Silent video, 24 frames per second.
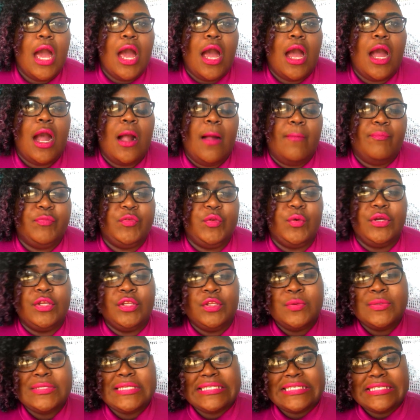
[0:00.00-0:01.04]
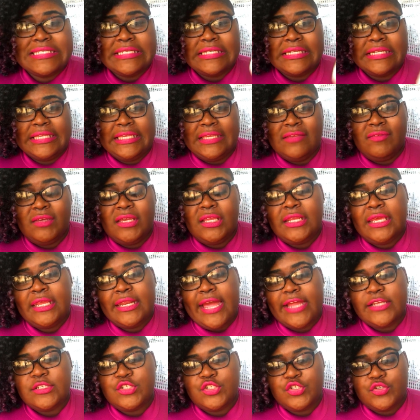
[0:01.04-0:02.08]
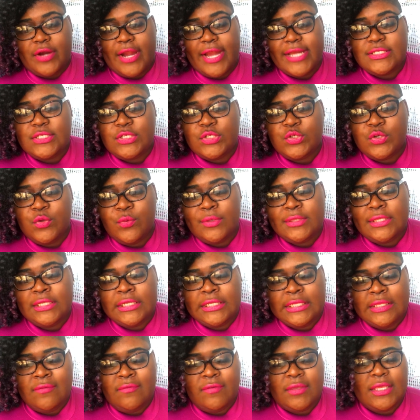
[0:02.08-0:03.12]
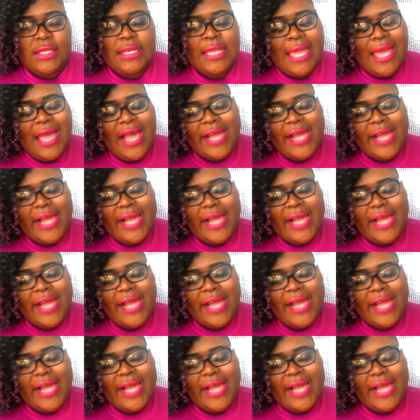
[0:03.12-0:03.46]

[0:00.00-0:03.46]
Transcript: Um, you can use this as a leave-in and I tried to do it with a leave-in.